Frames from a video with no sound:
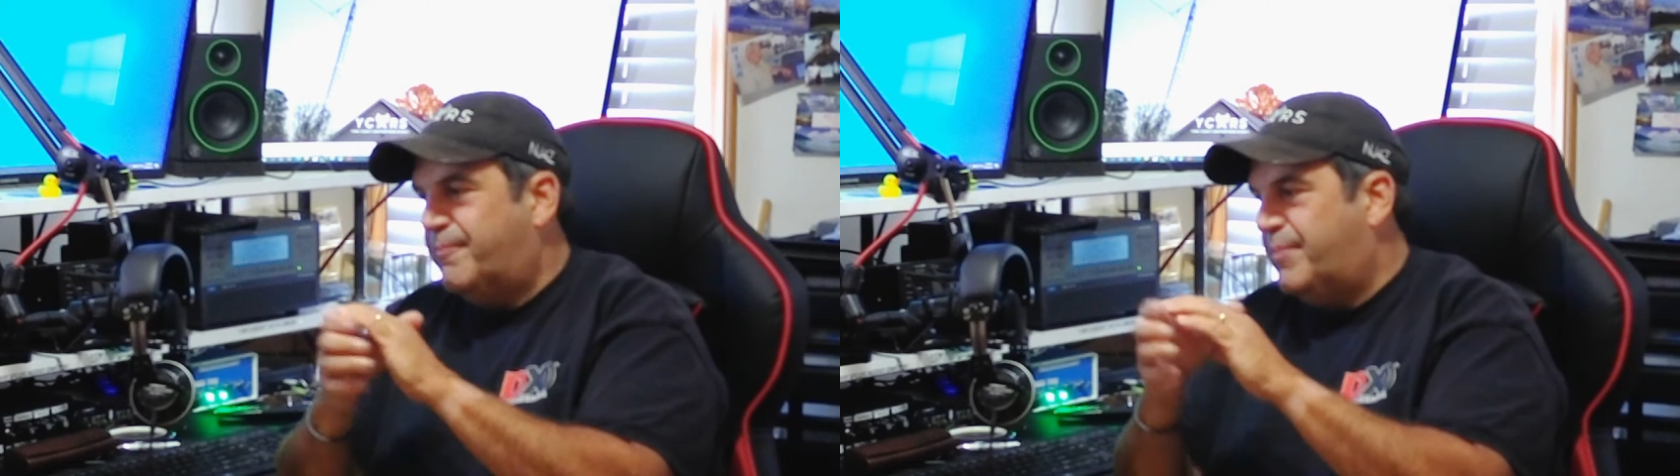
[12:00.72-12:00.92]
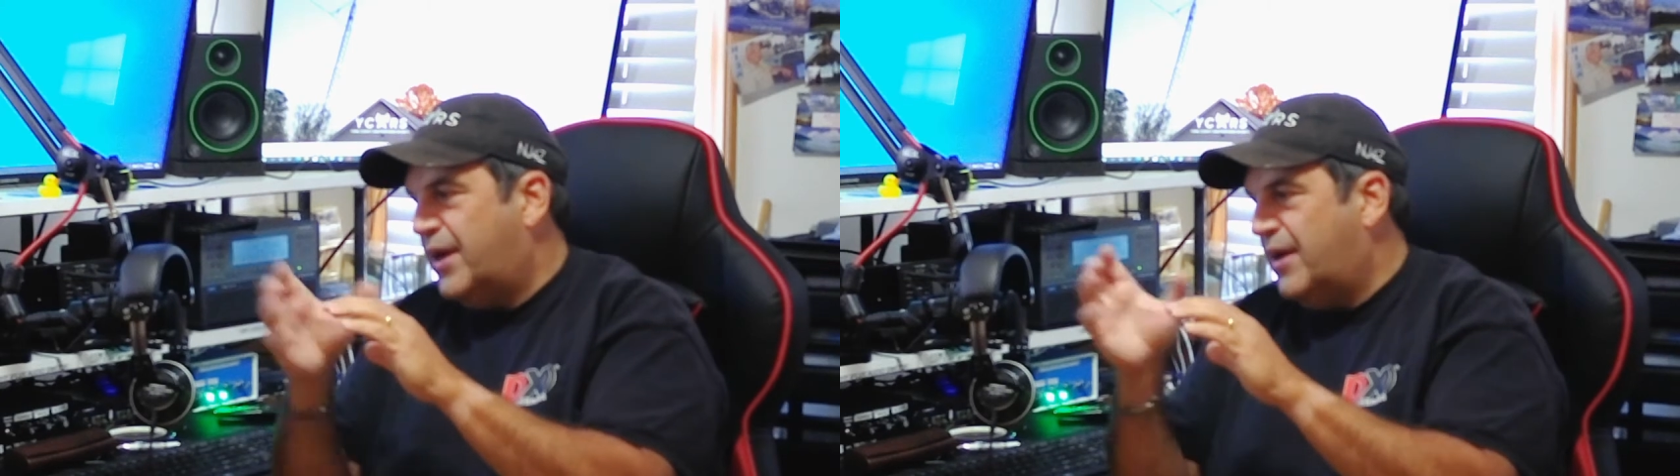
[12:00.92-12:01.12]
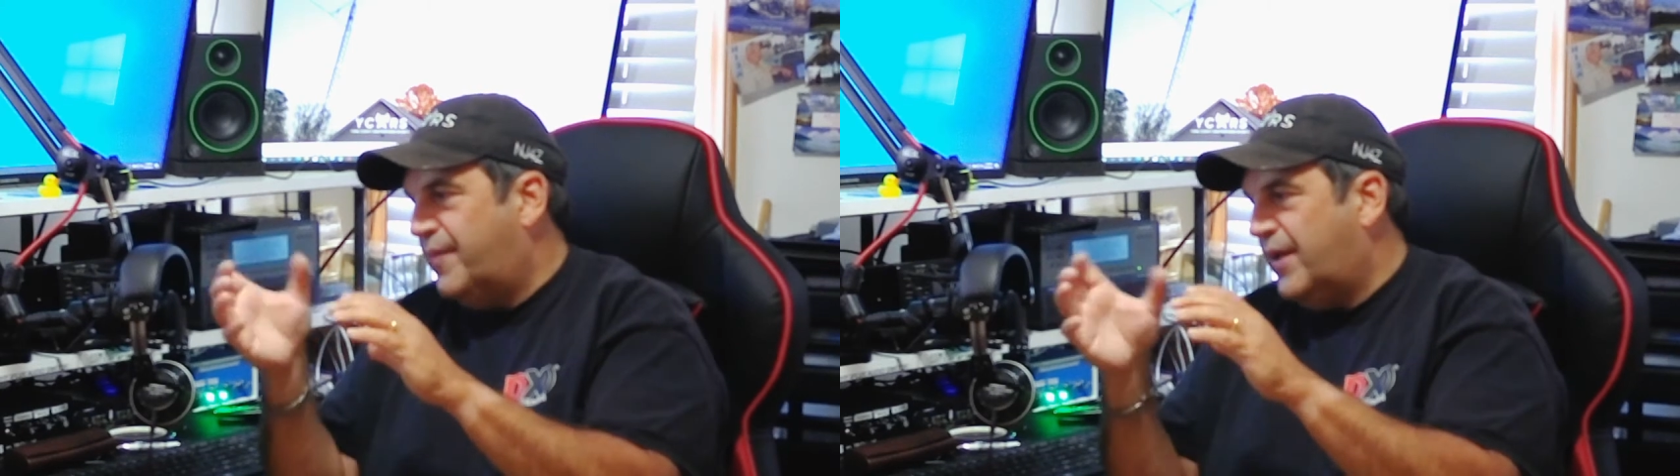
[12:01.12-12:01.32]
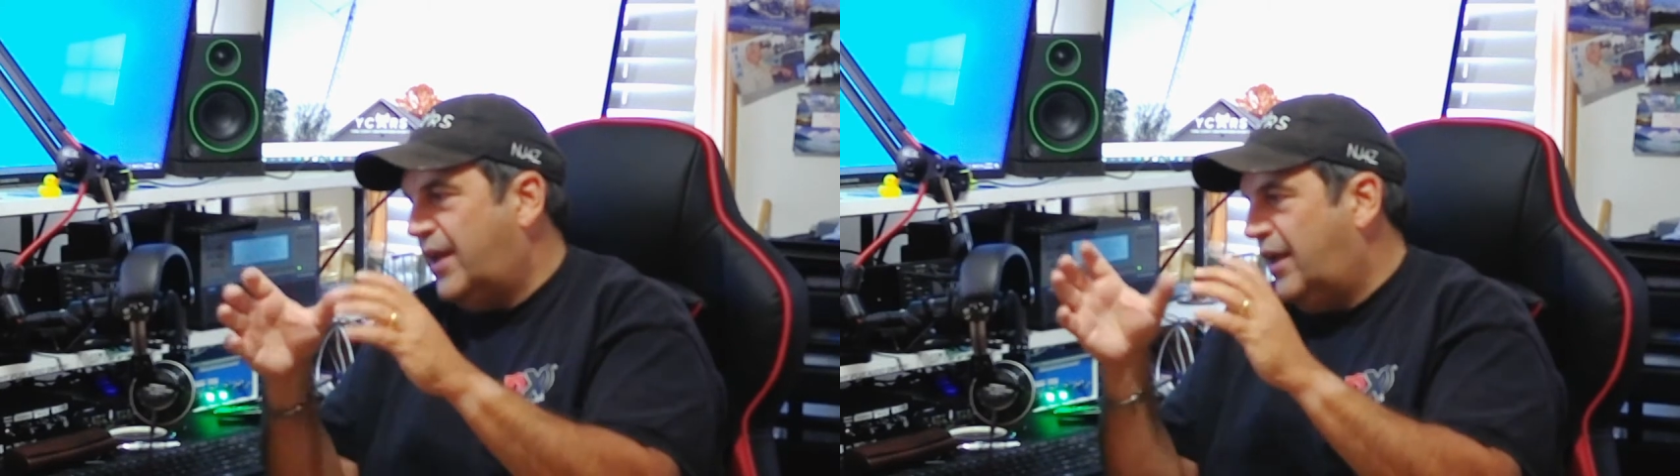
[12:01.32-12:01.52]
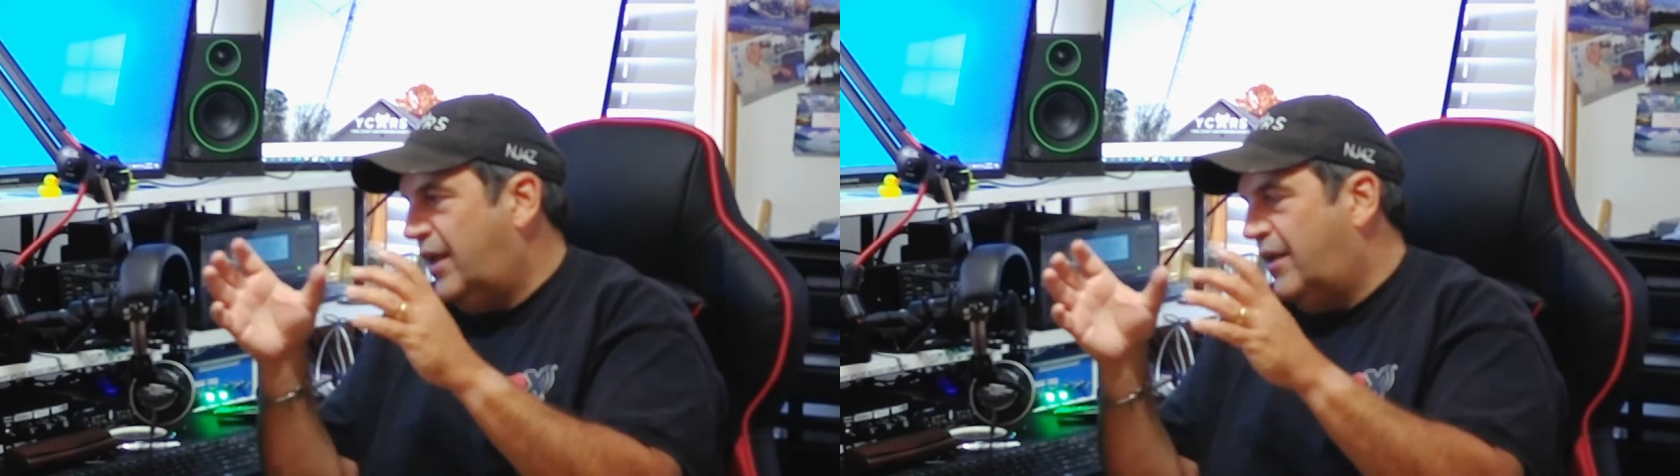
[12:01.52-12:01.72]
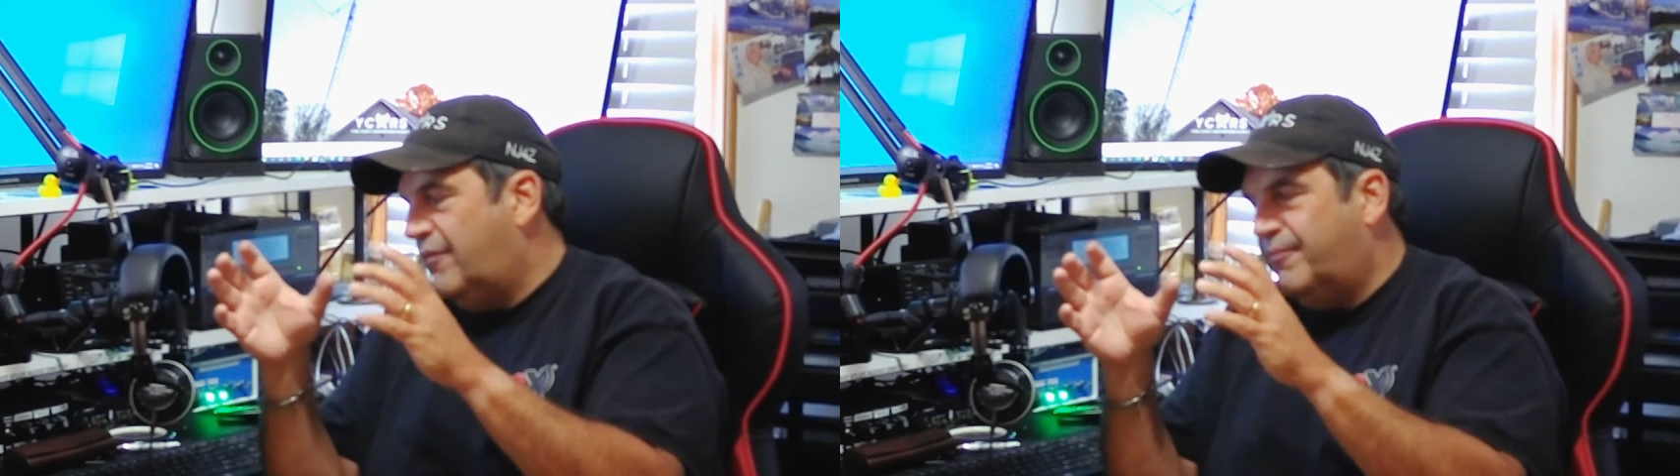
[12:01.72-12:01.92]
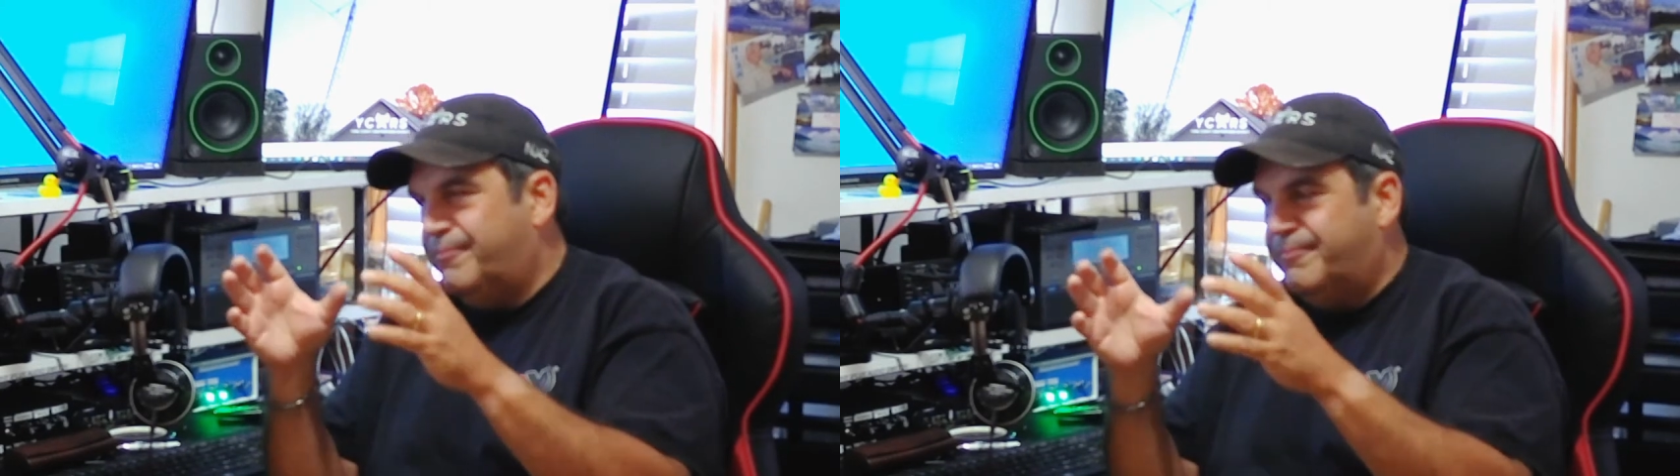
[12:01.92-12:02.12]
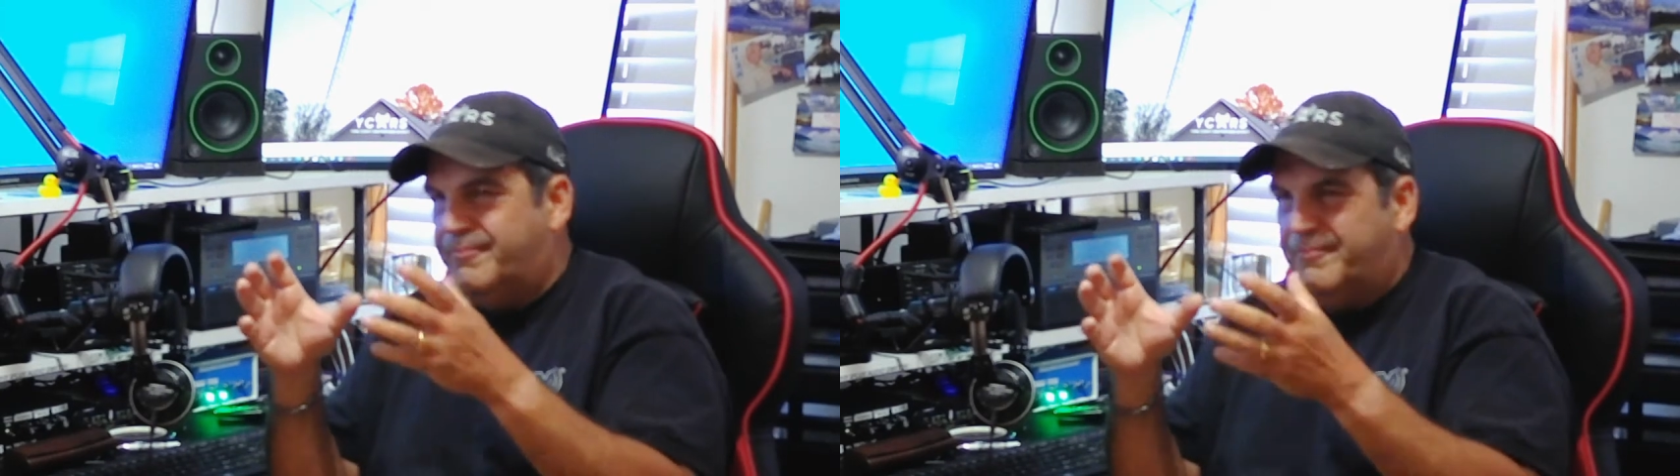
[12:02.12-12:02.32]
pick up the key,
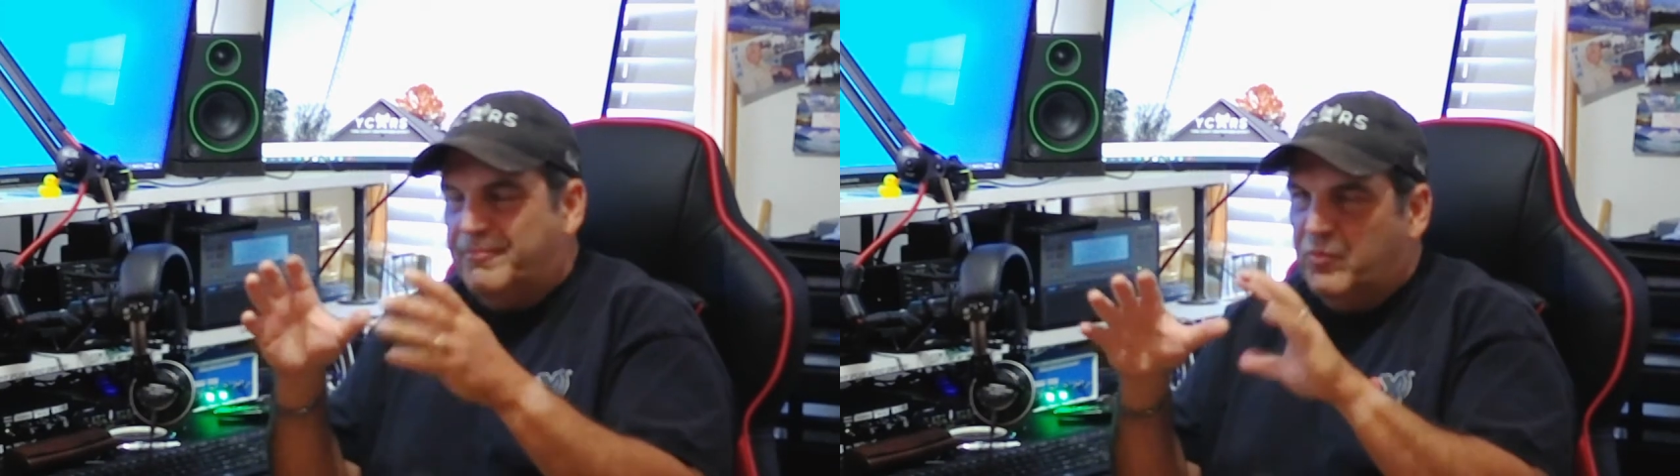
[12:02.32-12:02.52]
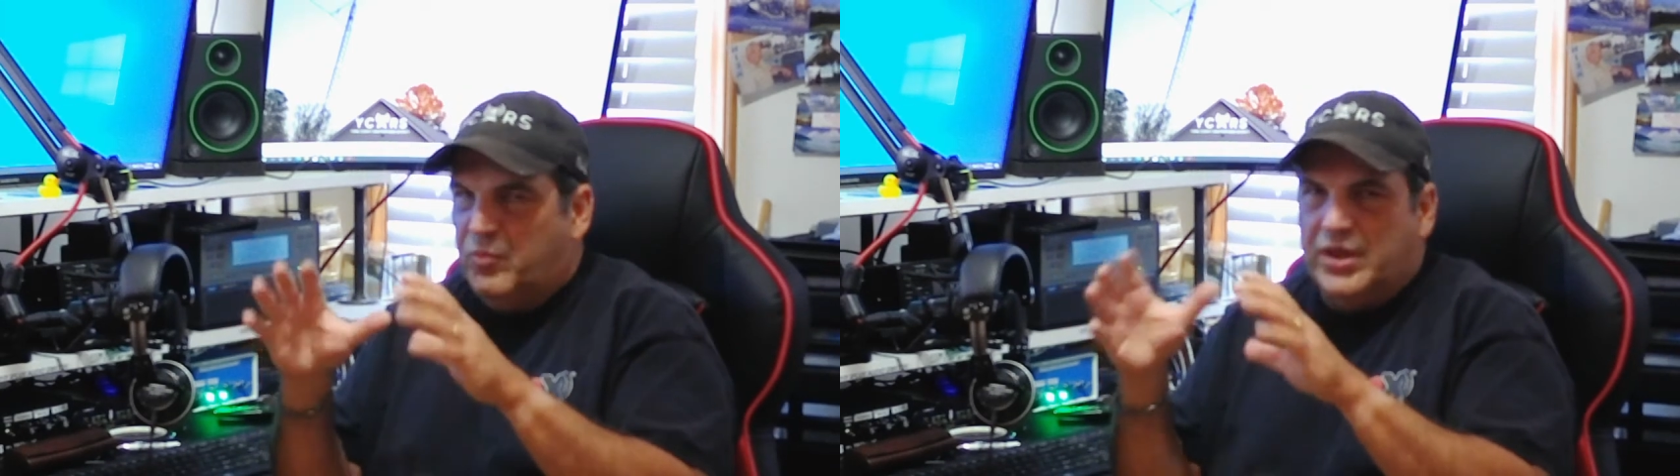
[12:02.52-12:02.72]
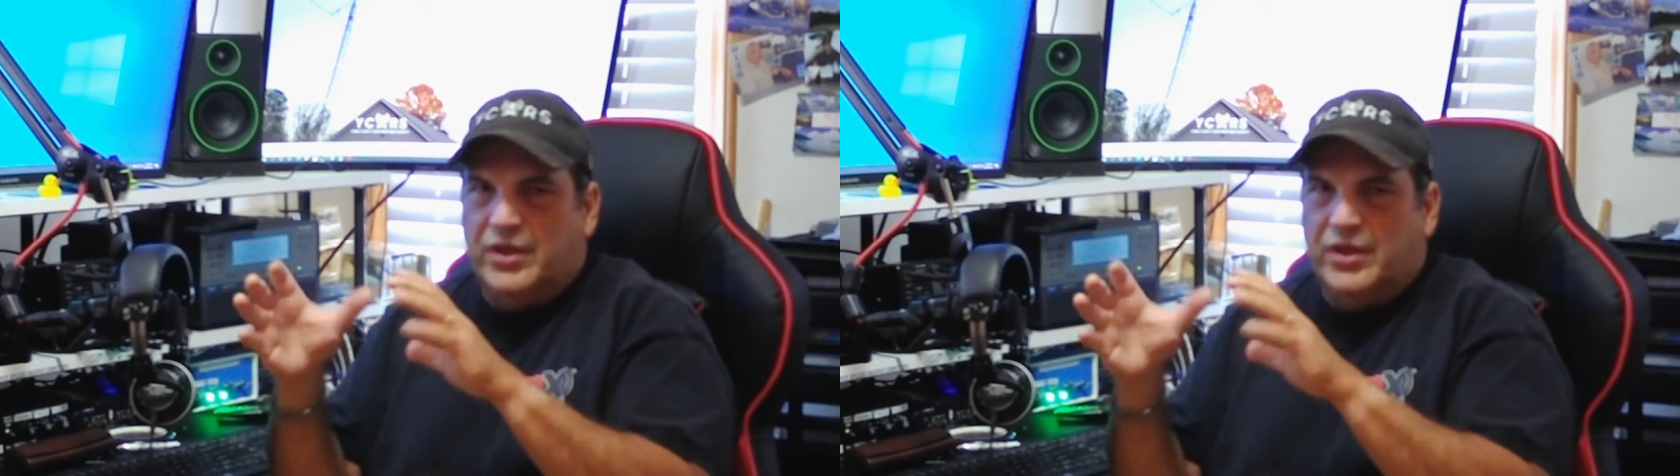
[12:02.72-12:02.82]
what